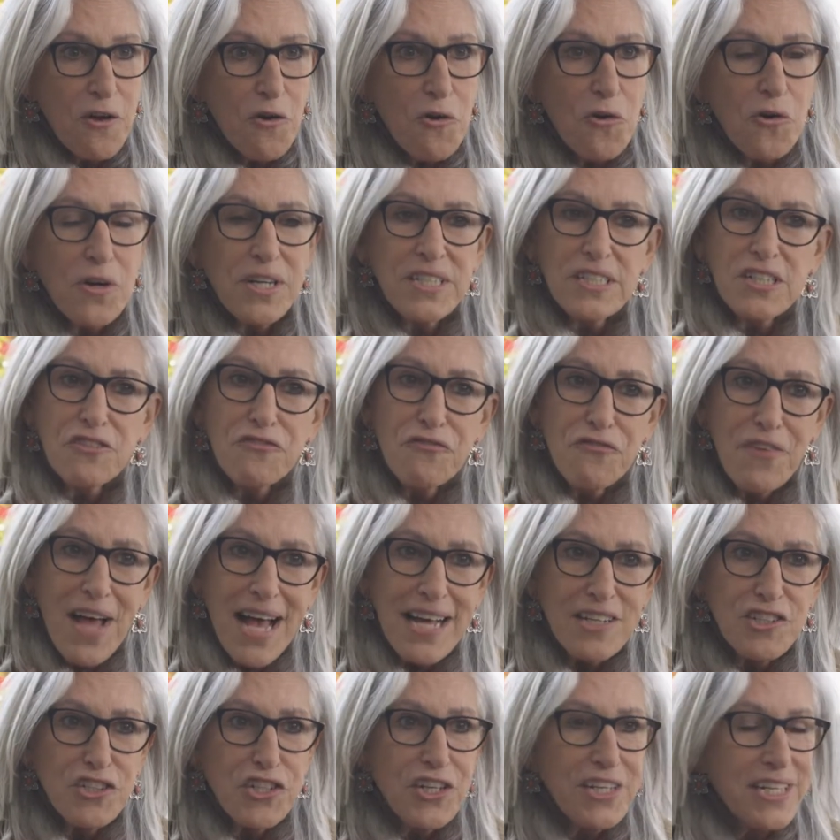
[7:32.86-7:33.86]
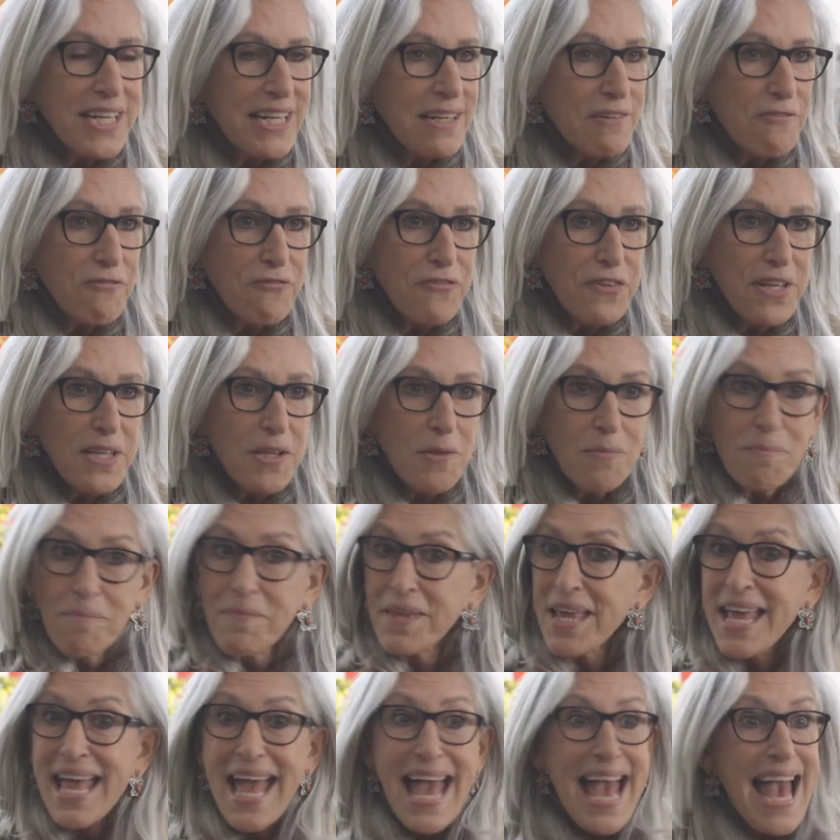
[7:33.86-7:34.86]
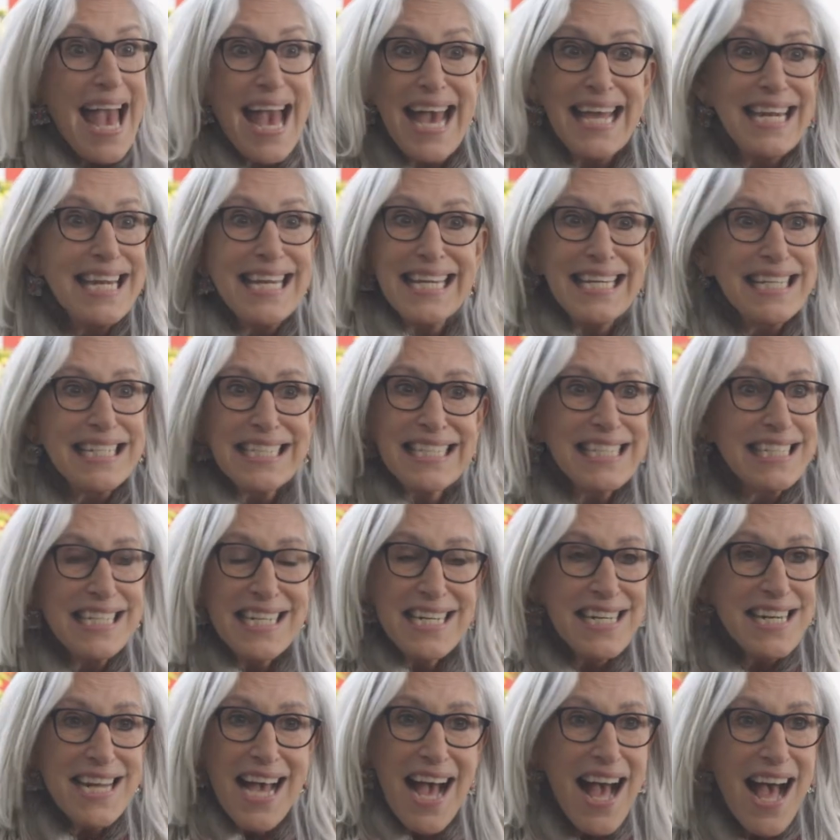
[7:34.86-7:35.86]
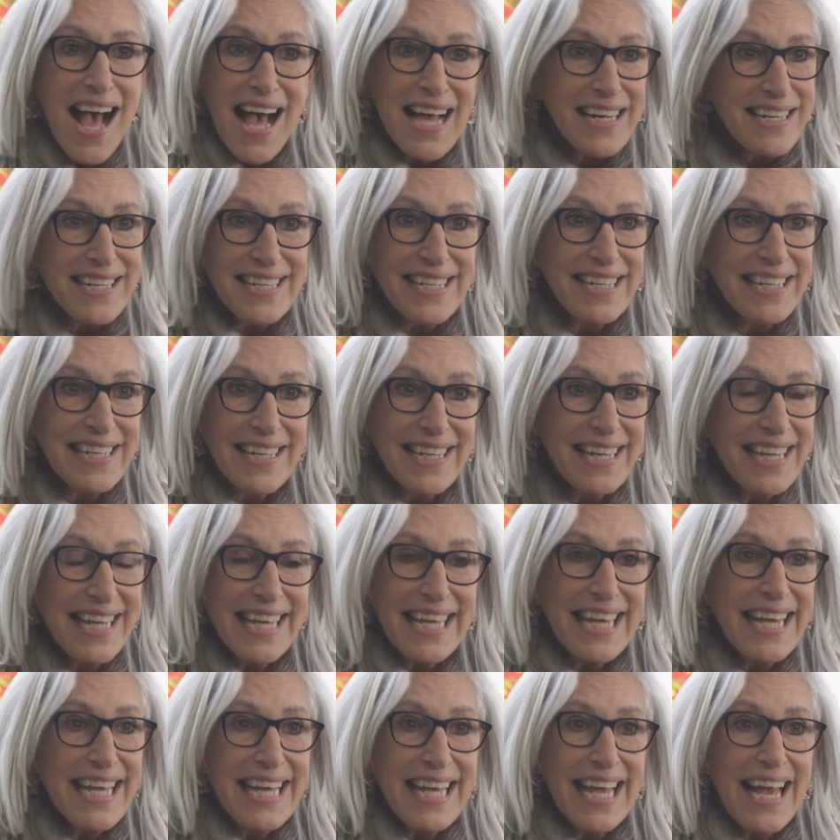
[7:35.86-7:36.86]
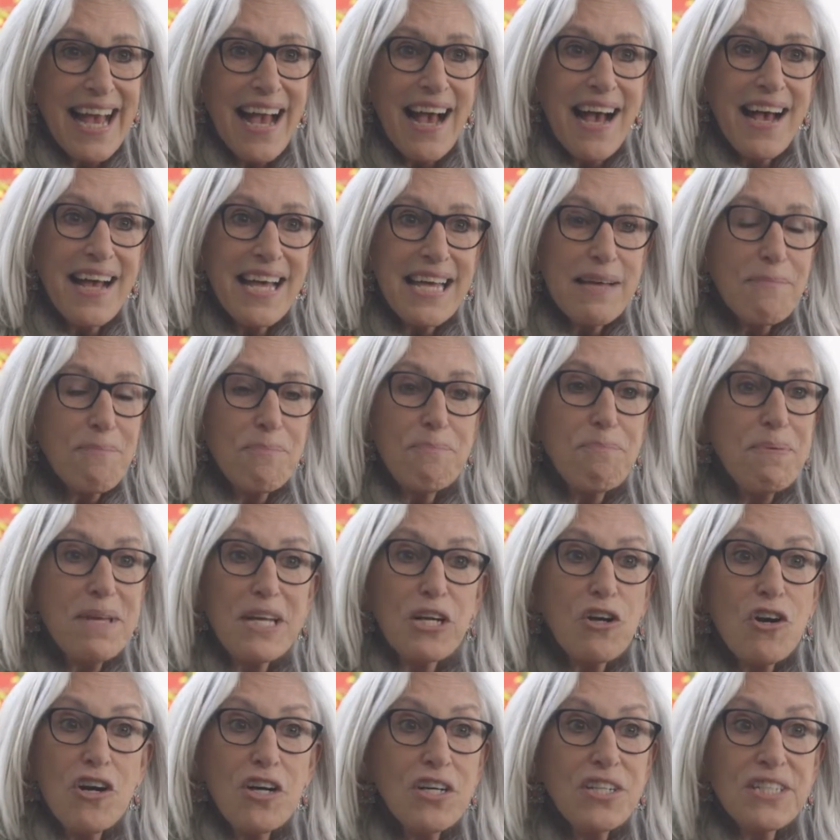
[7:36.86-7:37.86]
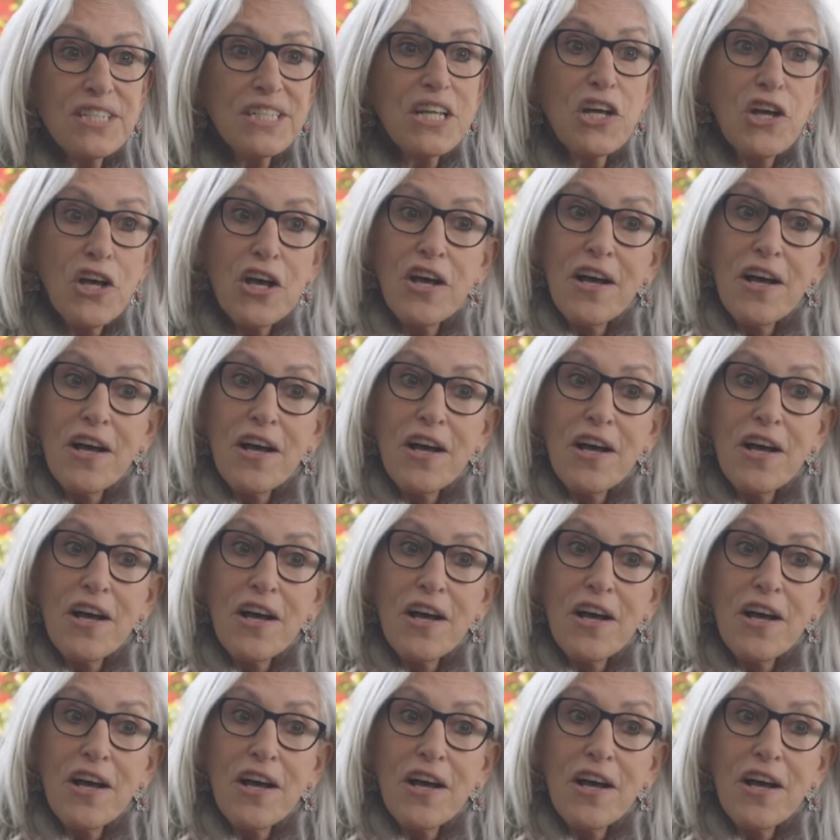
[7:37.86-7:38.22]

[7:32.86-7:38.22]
or as fashion in film. And it's not. Uh, because